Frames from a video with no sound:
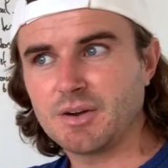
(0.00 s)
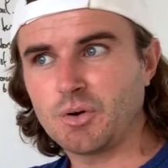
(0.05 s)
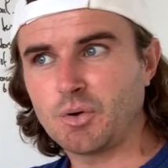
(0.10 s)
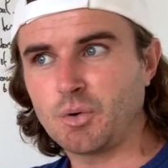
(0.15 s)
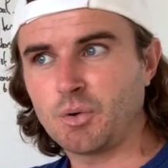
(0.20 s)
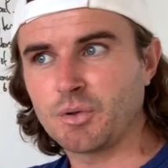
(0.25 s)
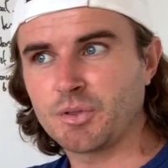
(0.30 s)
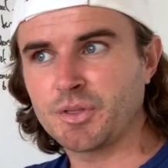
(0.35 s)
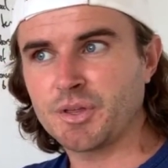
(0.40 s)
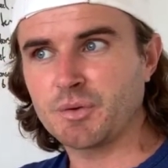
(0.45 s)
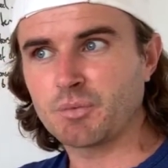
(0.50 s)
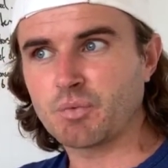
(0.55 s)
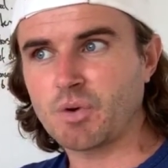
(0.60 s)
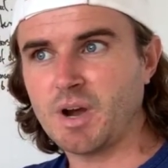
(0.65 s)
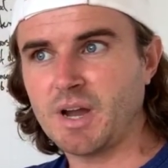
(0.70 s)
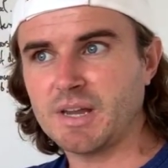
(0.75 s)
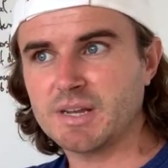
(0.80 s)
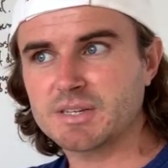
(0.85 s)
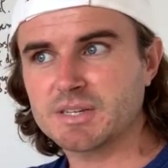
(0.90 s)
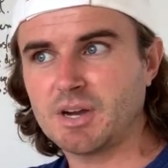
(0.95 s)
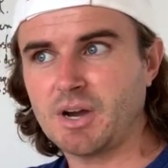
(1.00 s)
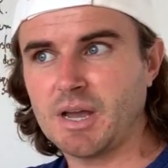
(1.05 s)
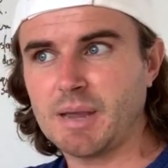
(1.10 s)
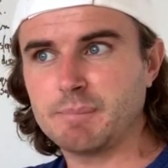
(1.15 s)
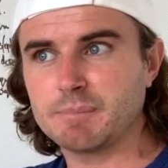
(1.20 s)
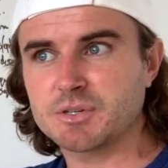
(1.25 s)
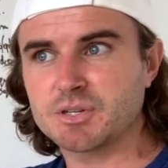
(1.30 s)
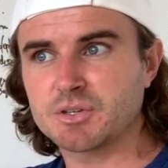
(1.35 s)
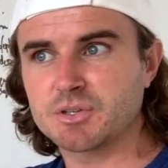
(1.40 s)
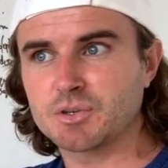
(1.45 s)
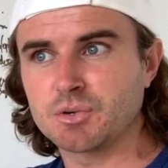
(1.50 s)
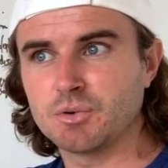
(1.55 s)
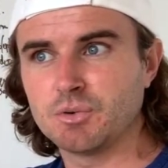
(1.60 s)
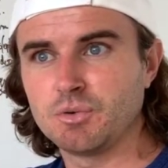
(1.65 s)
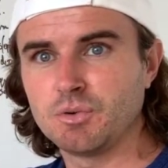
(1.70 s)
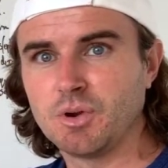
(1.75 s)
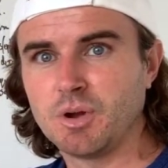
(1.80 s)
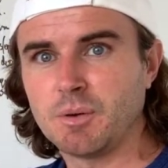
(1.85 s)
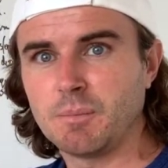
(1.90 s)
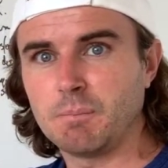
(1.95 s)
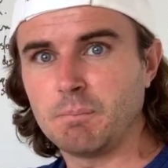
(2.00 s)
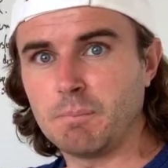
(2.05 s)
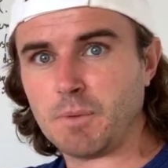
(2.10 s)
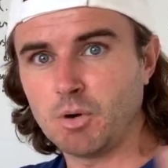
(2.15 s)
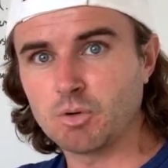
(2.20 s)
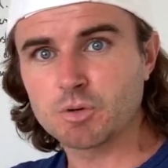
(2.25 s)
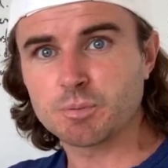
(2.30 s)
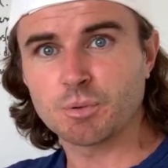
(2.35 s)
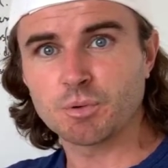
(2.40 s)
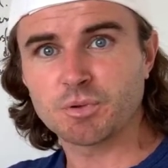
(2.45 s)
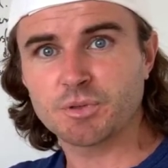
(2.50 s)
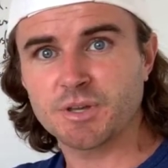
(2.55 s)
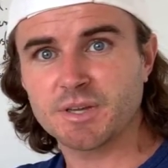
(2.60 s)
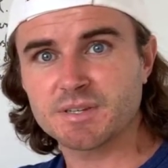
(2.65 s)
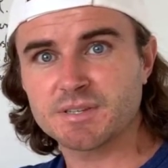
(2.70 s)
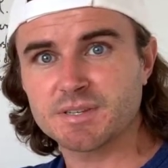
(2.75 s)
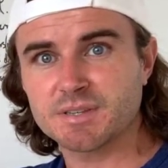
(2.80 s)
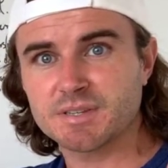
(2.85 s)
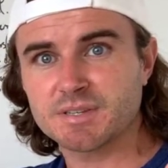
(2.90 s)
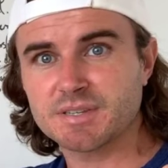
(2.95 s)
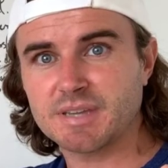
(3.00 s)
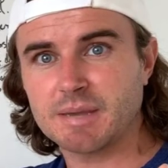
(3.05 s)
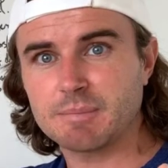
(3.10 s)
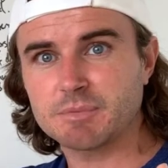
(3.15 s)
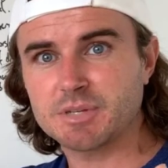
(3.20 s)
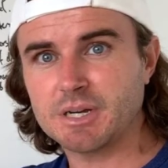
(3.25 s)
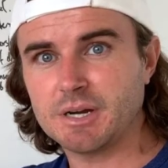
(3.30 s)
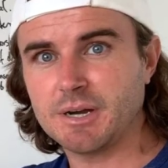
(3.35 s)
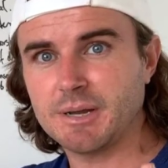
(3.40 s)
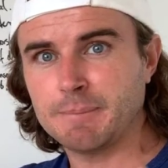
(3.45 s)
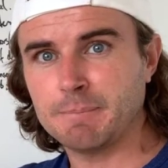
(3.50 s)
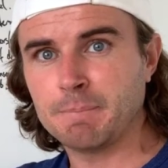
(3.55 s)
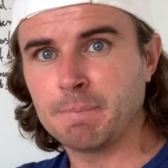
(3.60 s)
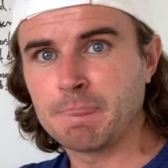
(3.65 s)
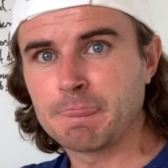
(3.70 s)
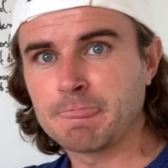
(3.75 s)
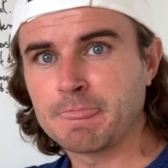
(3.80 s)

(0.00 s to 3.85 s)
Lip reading: or the right time to do multiple things at the same time,